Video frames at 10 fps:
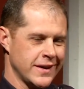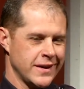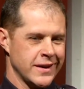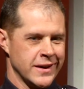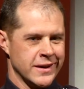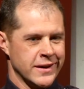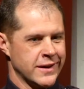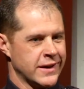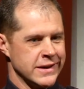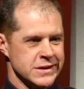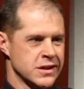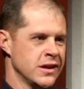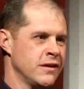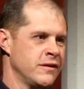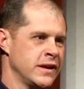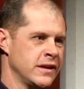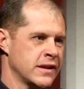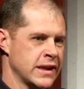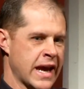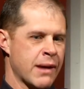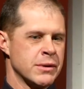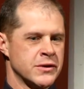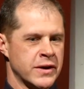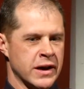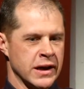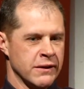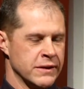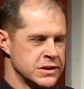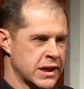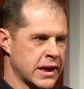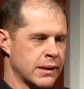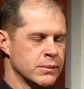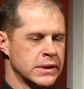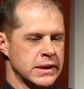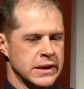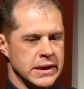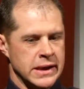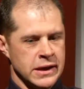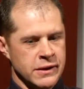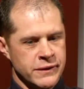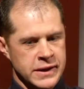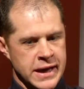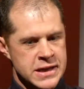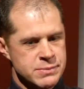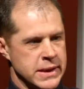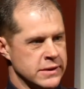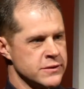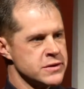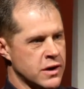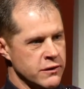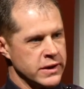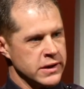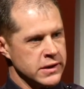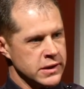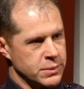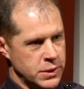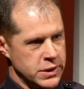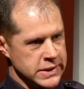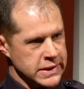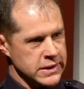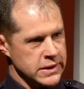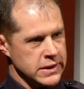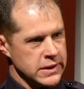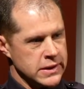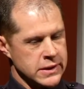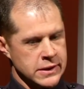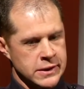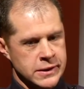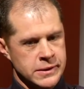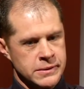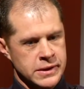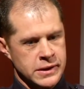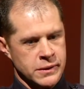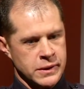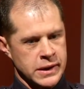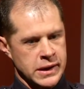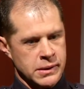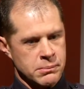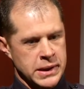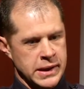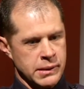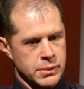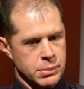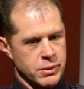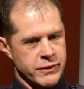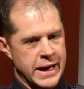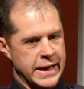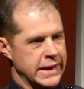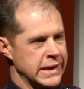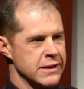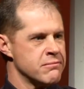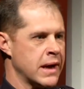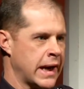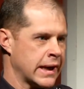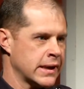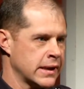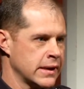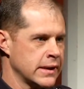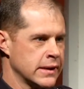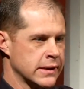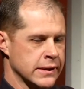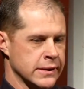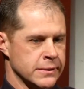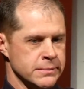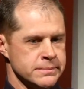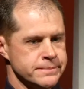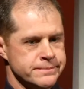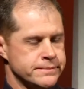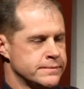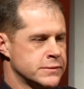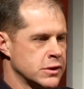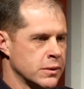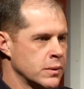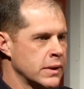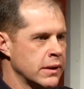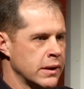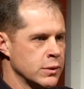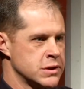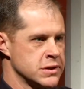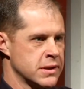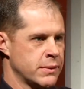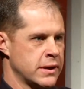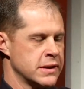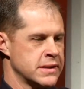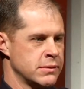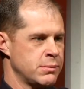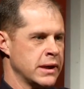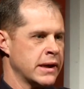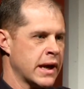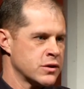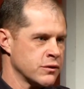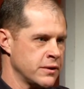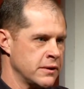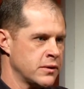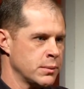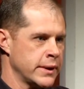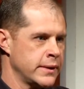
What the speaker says: And I just loved the atmosphere. I loved the job. I loved the aspect of serving the community. And being able to provide and give back. So it was just something that seemed to be a natural fit for me.